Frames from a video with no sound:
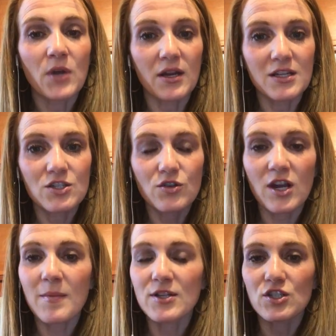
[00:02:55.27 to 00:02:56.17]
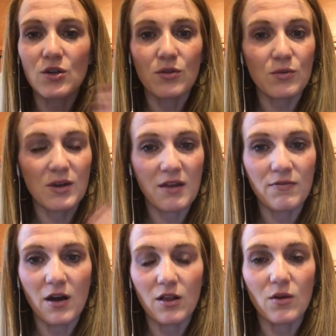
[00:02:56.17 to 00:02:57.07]
On Instagram, I just go through and I
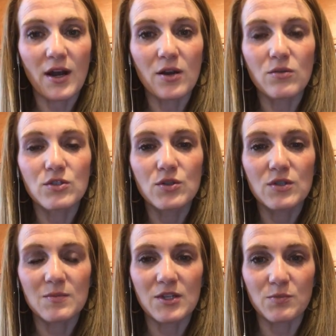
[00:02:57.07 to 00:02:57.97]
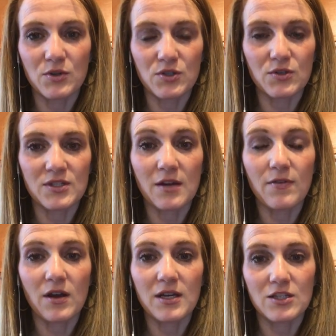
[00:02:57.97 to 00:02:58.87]
follow. I don't do as much personal stuff
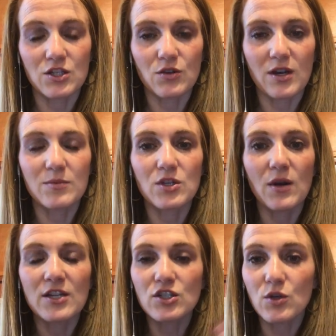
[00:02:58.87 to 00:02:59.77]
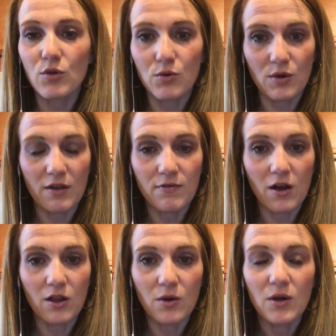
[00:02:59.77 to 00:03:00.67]
on Instagram, so I just go through and I
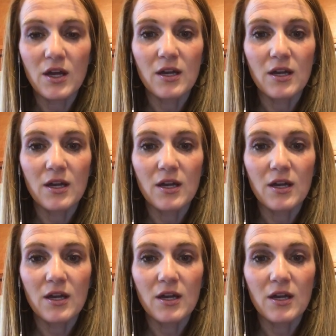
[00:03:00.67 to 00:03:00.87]
follow.